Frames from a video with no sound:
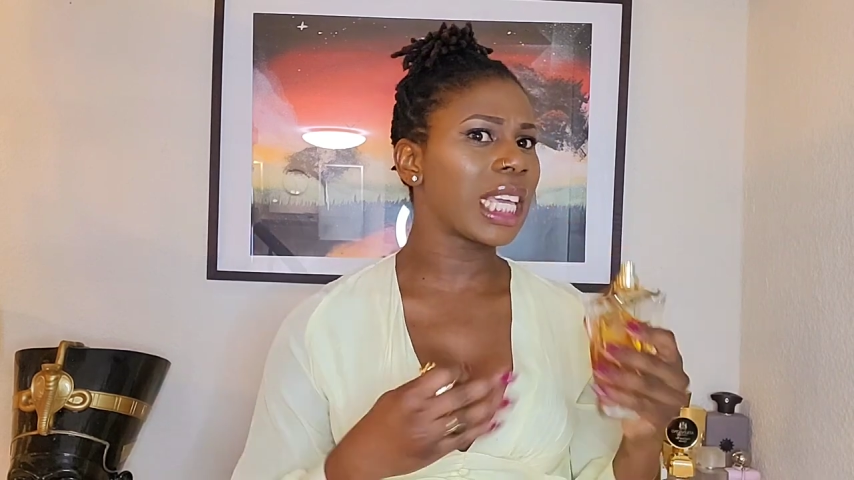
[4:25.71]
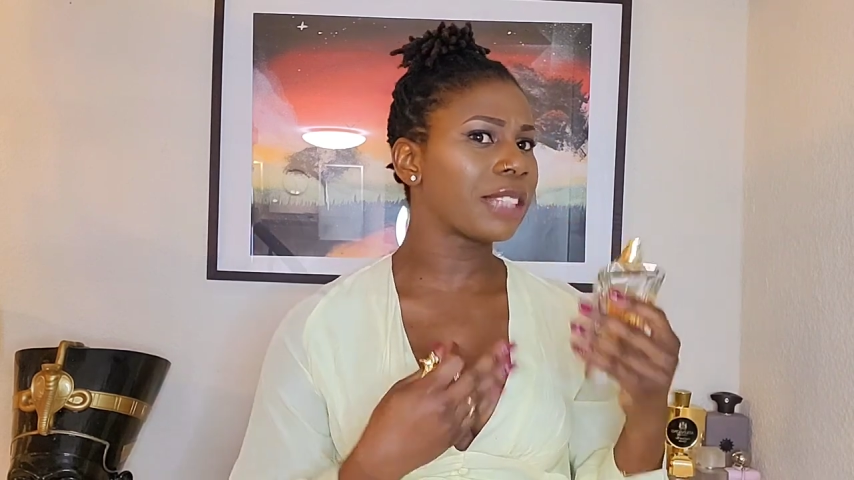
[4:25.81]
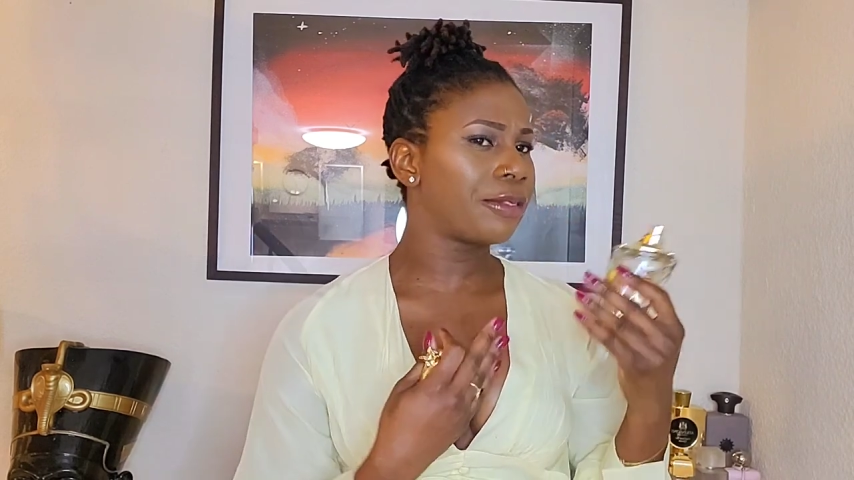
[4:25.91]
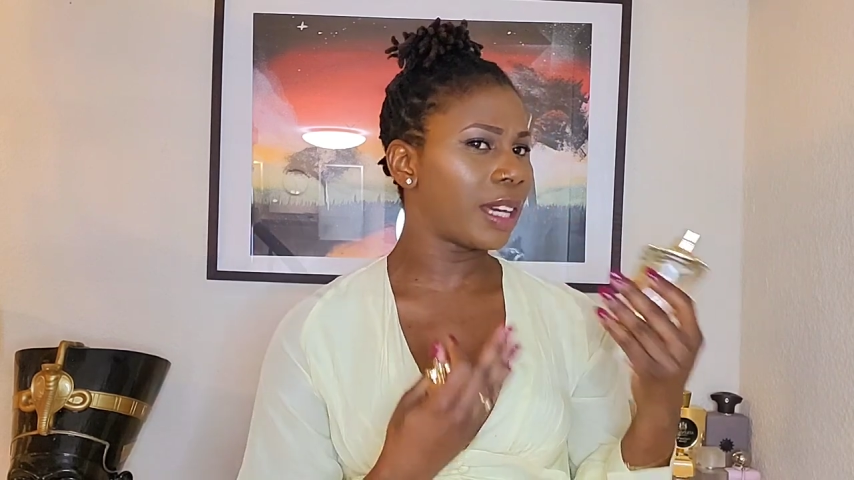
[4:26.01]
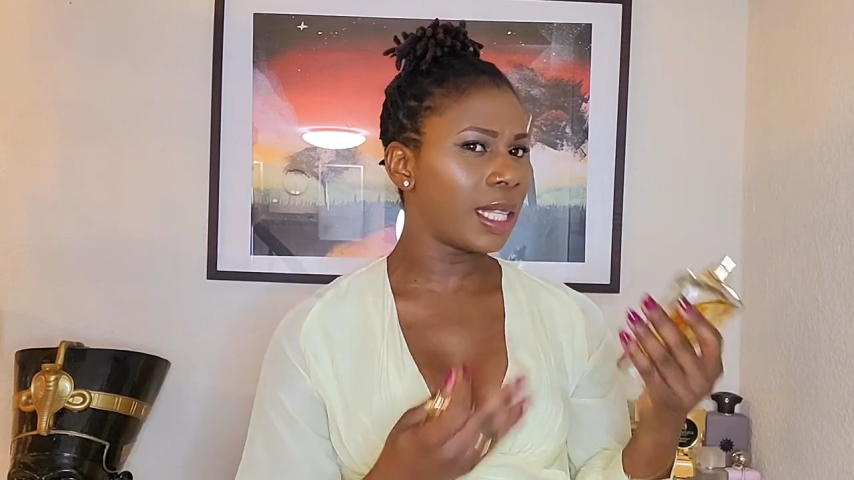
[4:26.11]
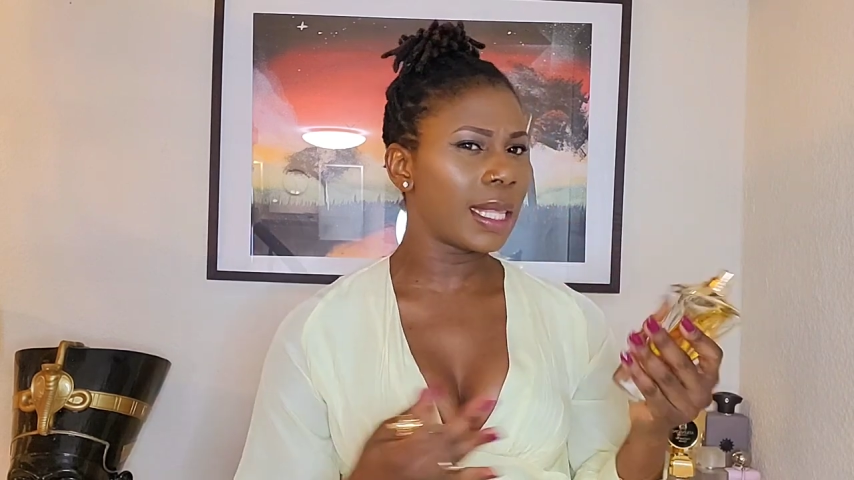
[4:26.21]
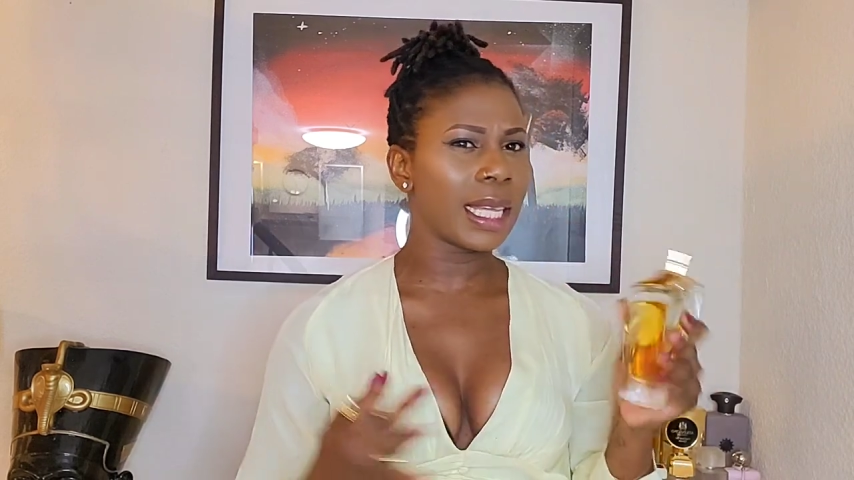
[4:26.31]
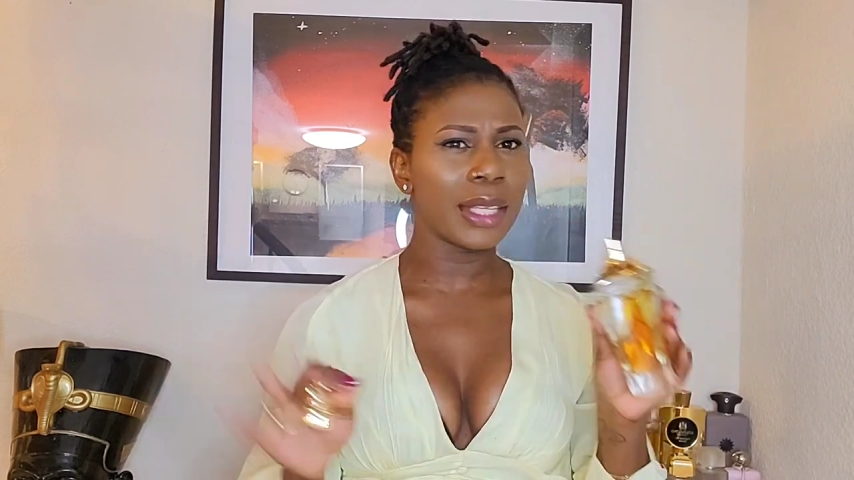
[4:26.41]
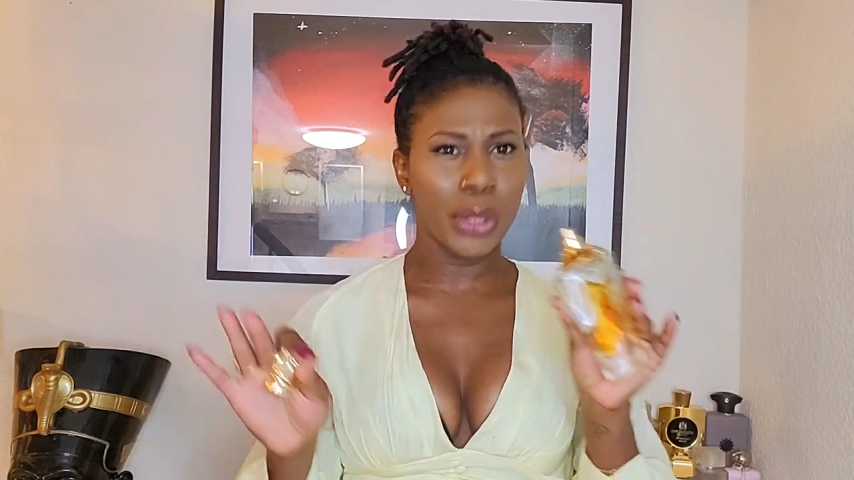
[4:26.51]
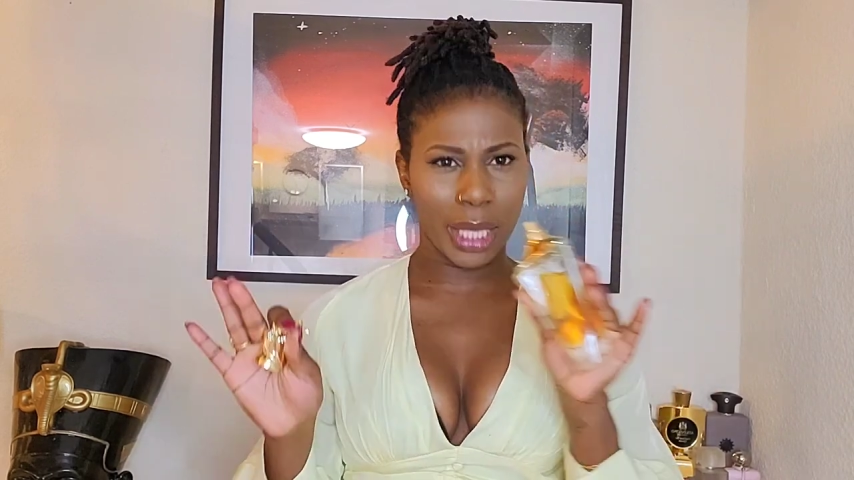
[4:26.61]
get
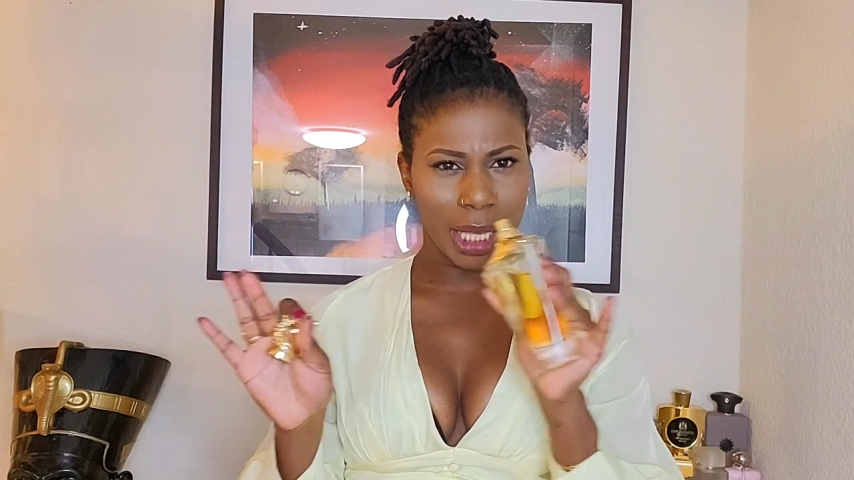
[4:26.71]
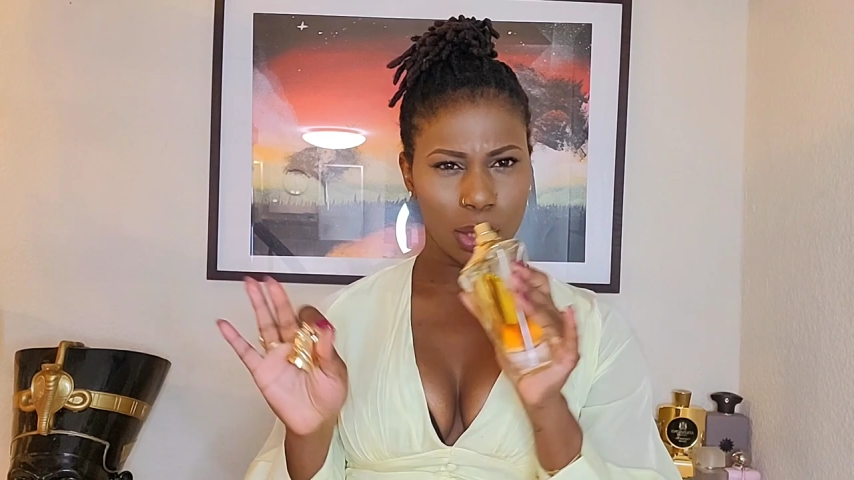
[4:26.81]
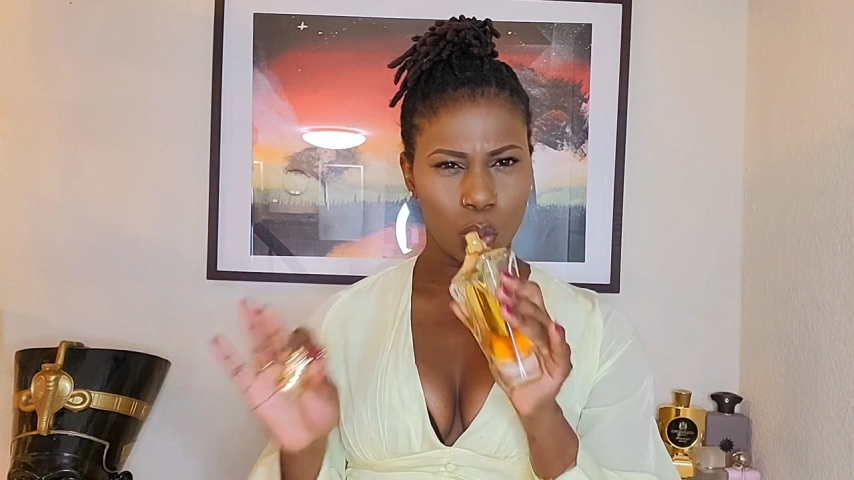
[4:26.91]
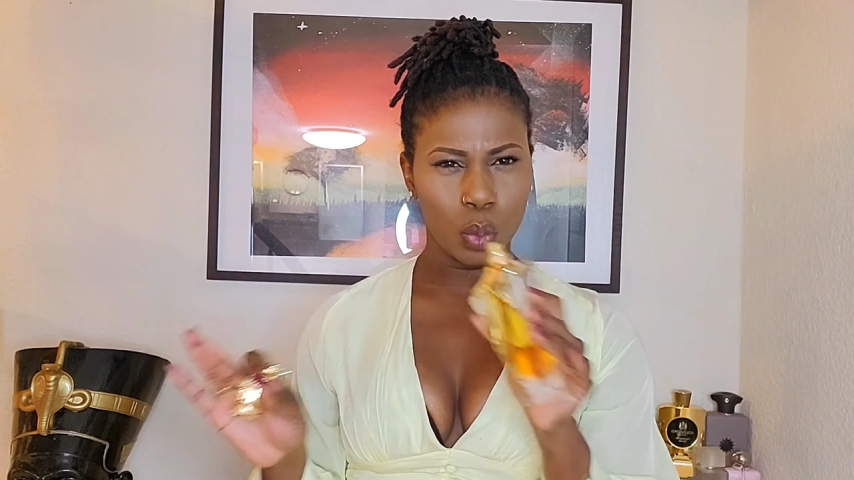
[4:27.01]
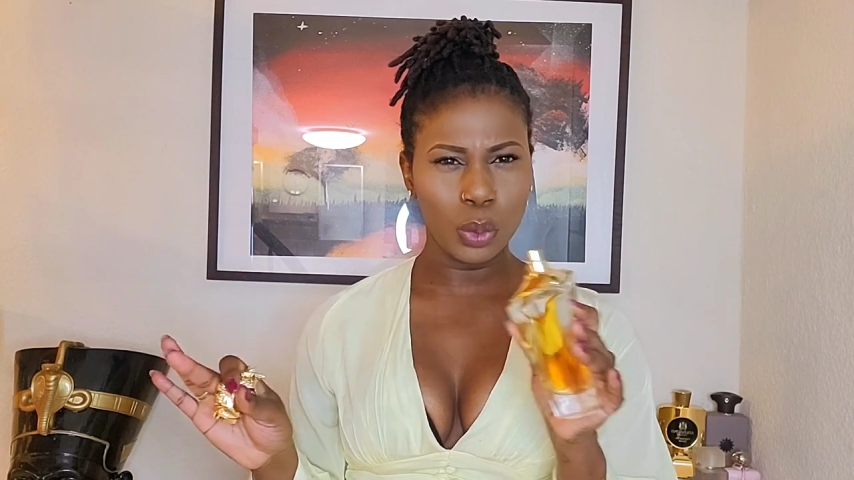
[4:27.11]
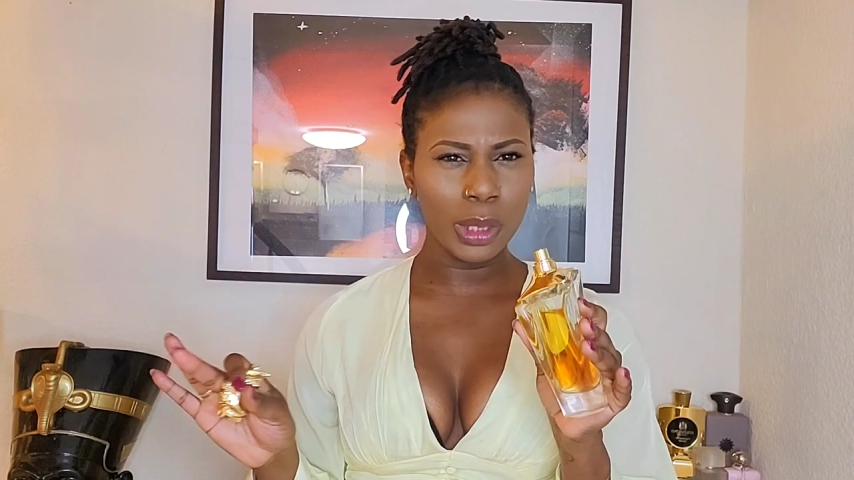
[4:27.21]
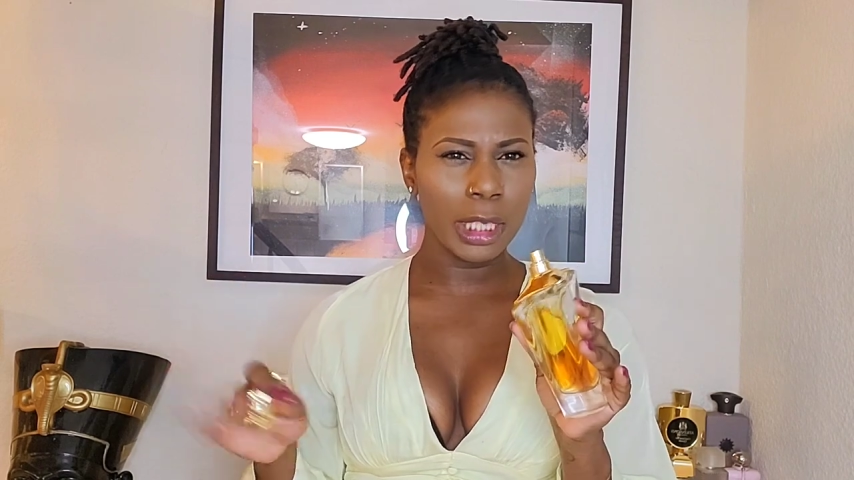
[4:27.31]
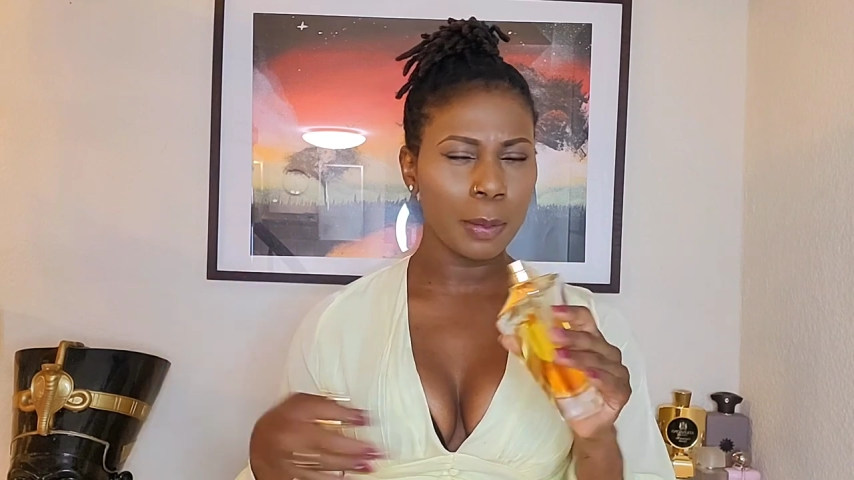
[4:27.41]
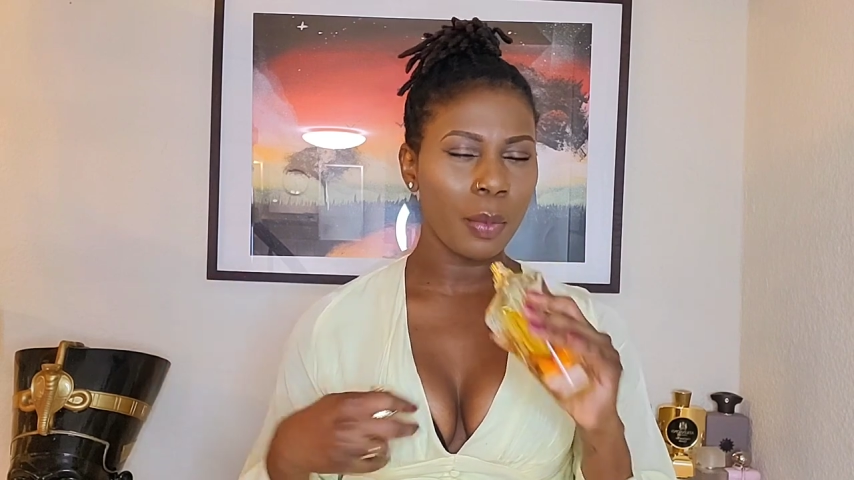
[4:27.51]
vanilla, you get oud.